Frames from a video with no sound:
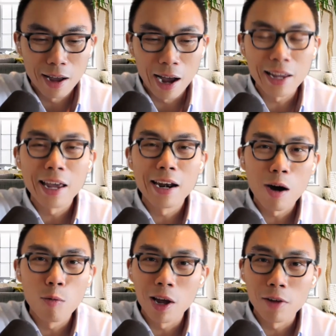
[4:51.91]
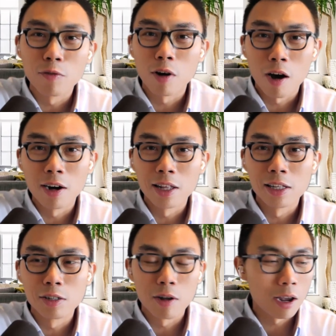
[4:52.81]
I cannot wait for the
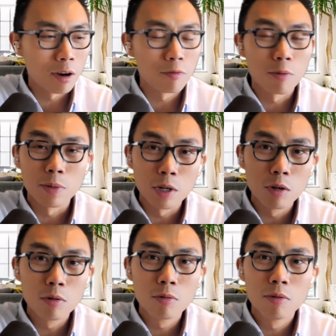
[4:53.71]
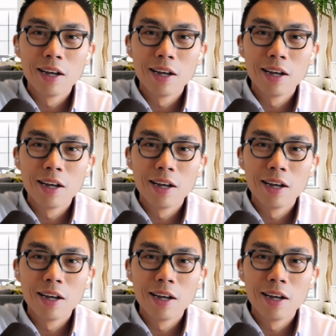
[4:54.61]
audience to hear from you